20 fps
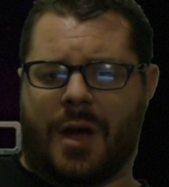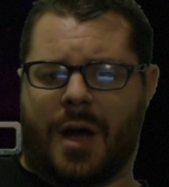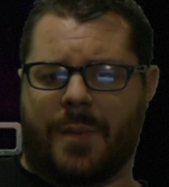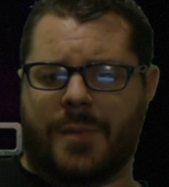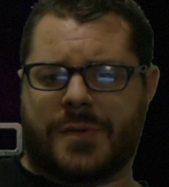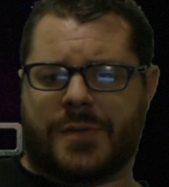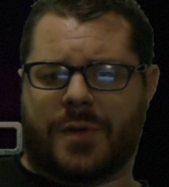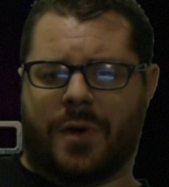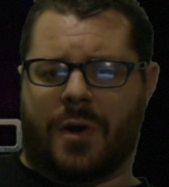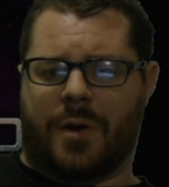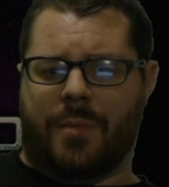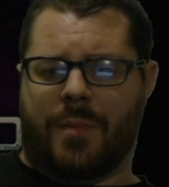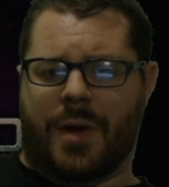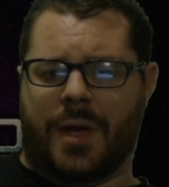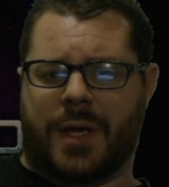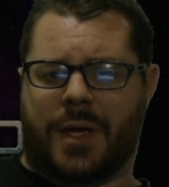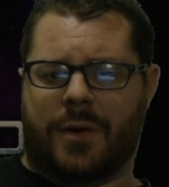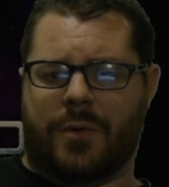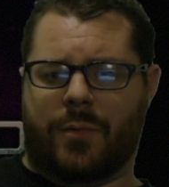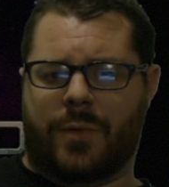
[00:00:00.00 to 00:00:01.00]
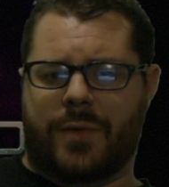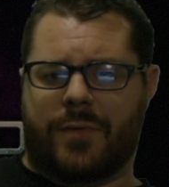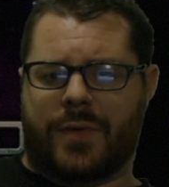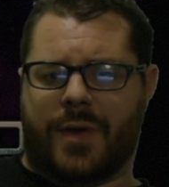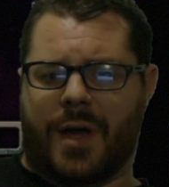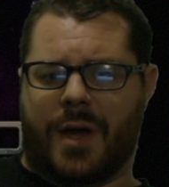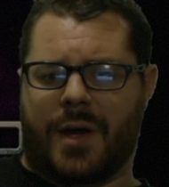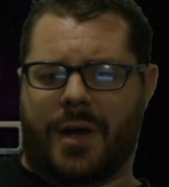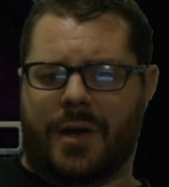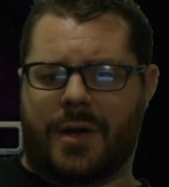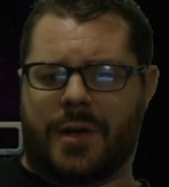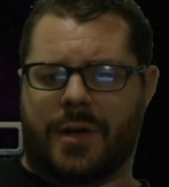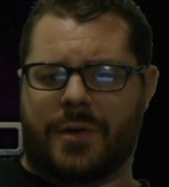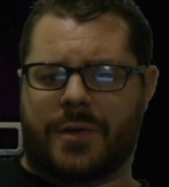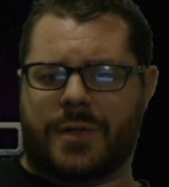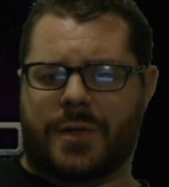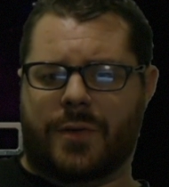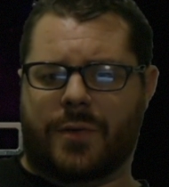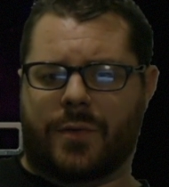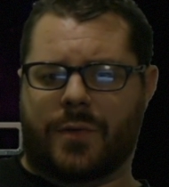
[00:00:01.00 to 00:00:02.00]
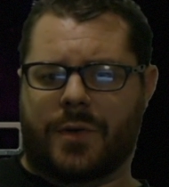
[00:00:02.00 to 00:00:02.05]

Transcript: Commissar Mike. I don't know.